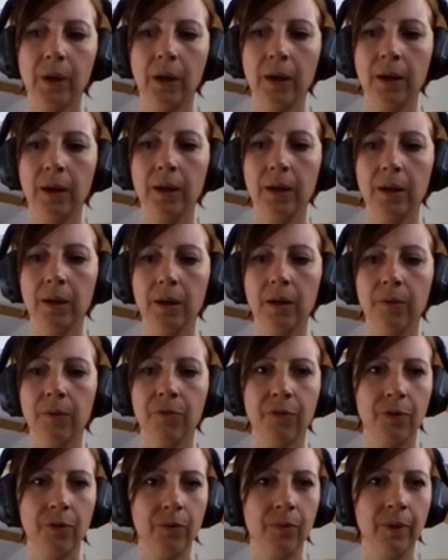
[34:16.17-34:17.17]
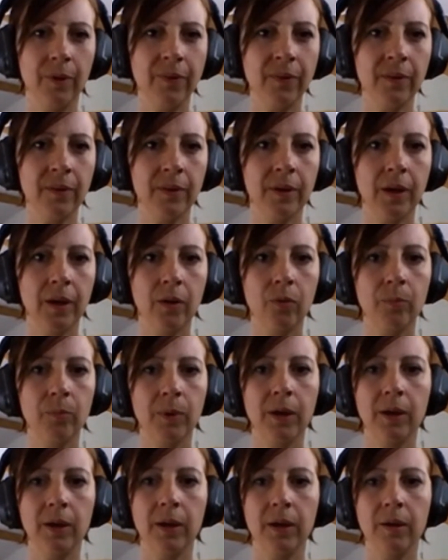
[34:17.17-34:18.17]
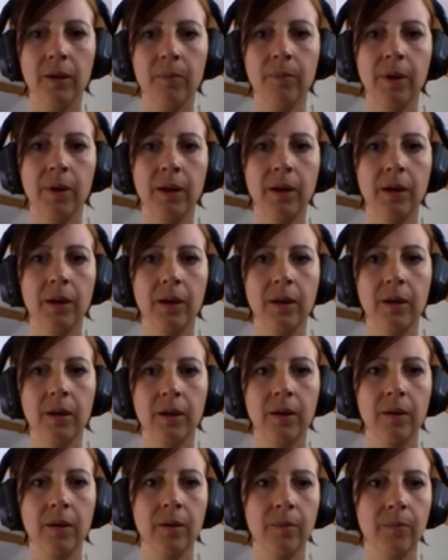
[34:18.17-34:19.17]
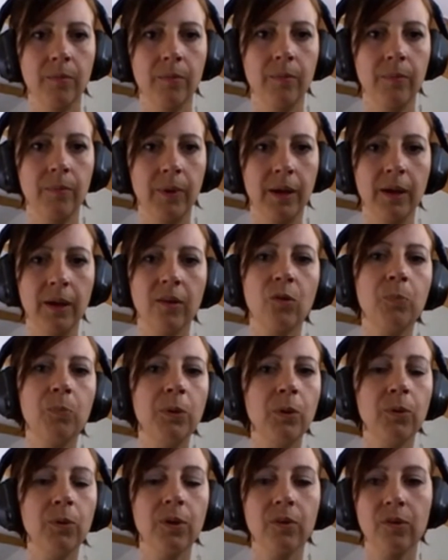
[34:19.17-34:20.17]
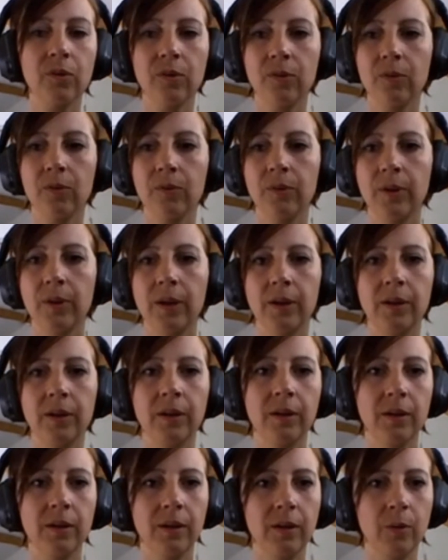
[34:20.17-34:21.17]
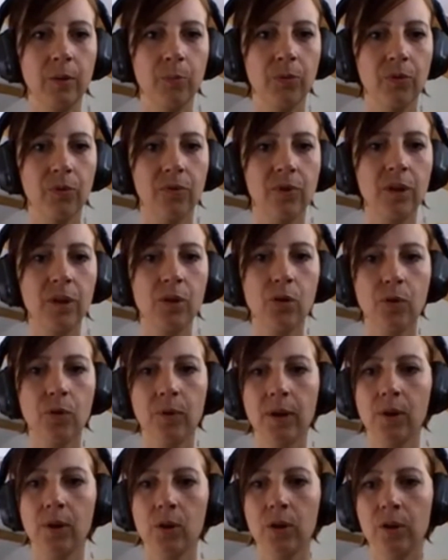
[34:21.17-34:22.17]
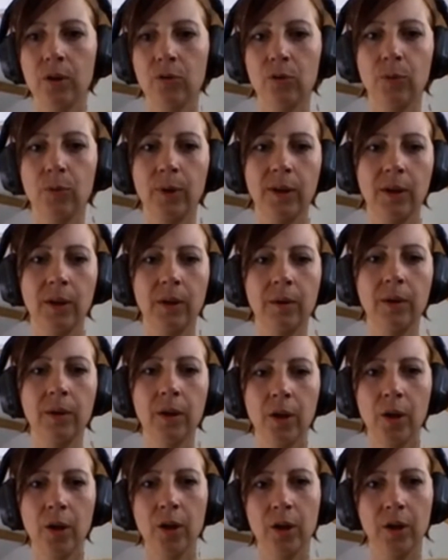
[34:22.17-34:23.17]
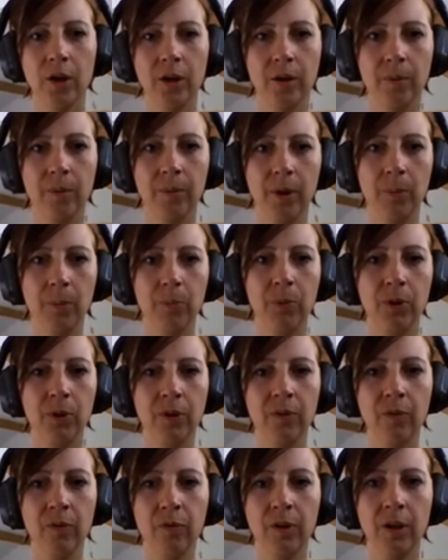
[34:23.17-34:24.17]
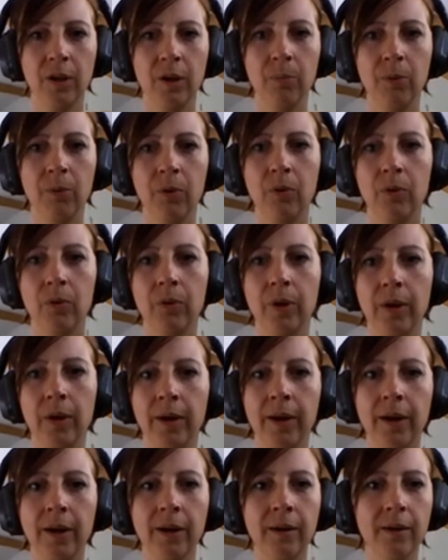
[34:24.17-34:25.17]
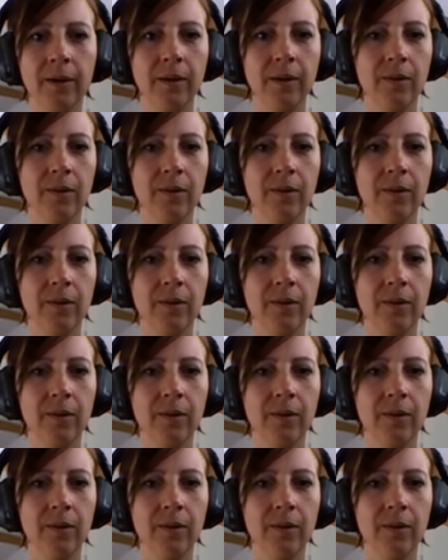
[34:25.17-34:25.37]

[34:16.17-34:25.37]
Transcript: I have written down my experiences on that in a procedure actually, so I can I put it available online.